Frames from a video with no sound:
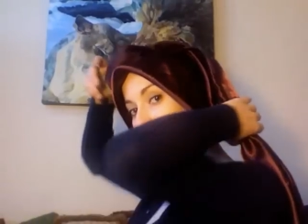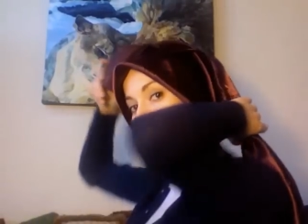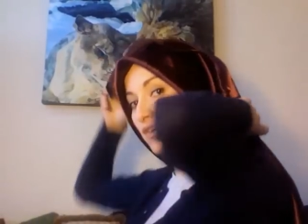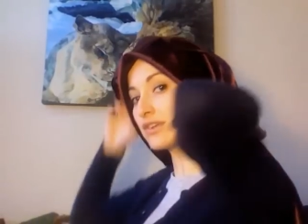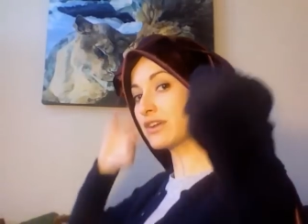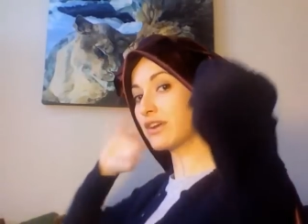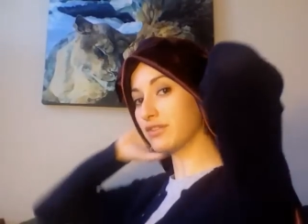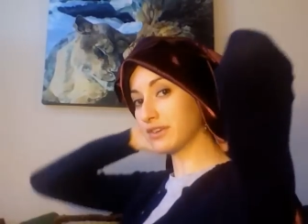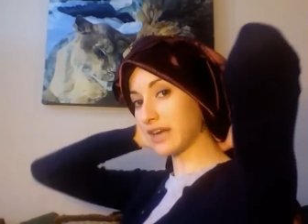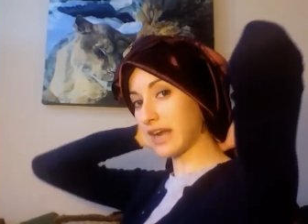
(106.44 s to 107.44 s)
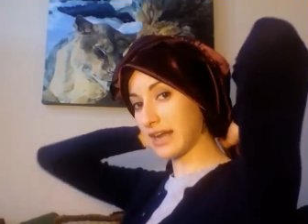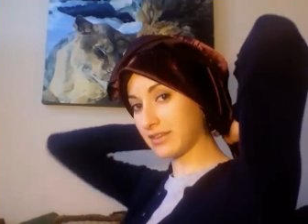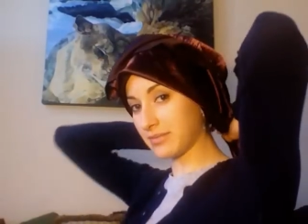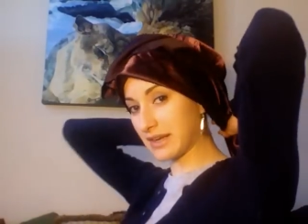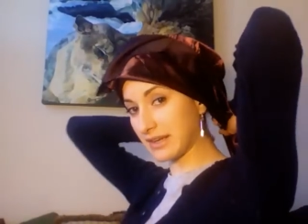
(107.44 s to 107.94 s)
fold it over your head
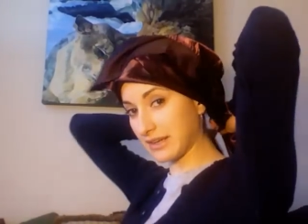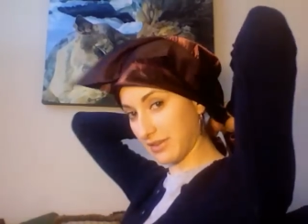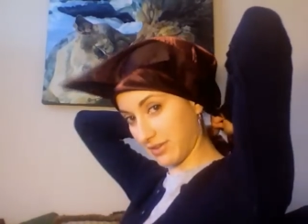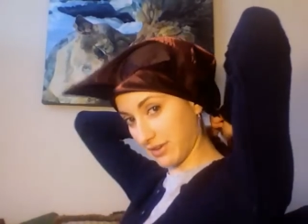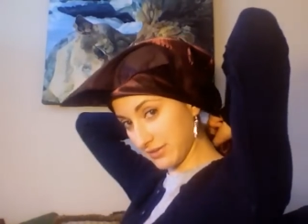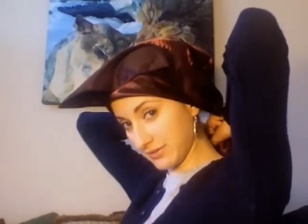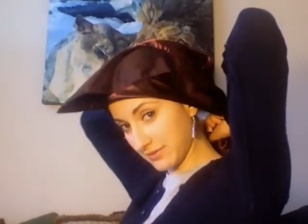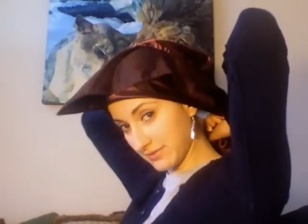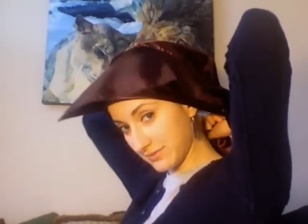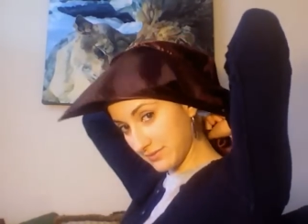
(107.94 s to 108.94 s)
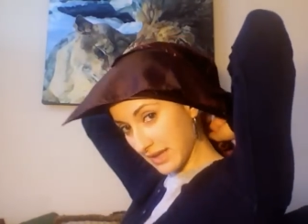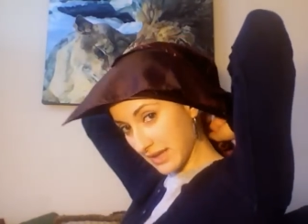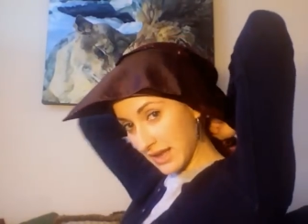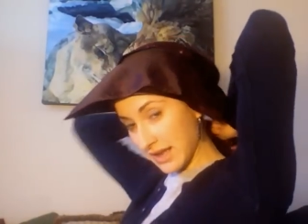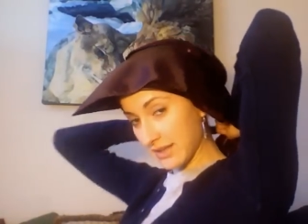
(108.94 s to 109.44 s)
to make it easier,
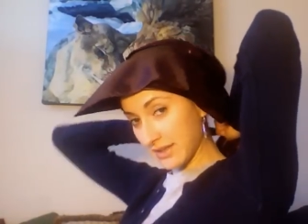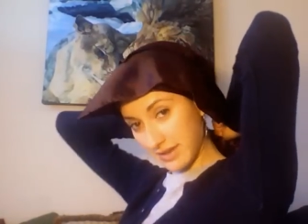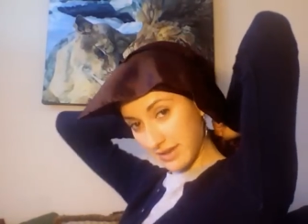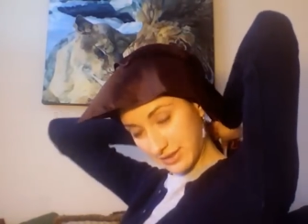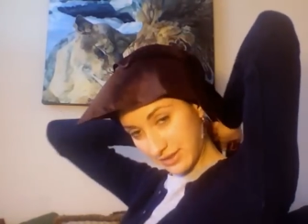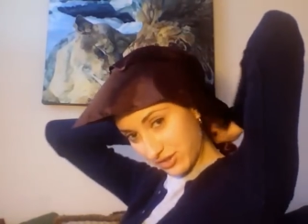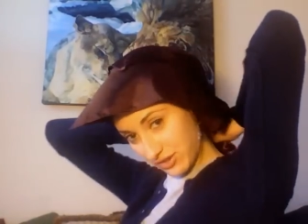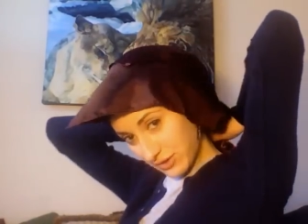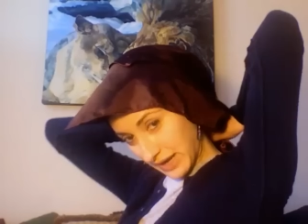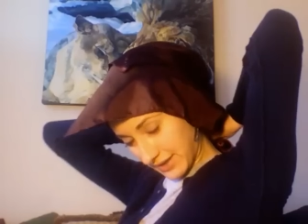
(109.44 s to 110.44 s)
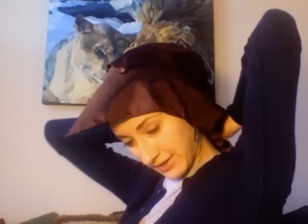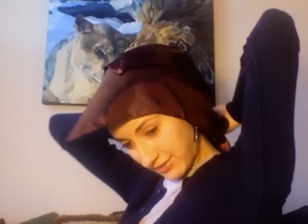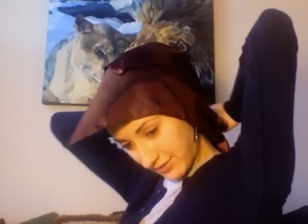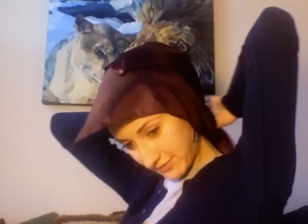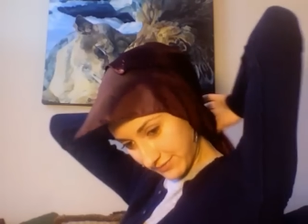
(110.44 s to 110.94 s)
and take the two ends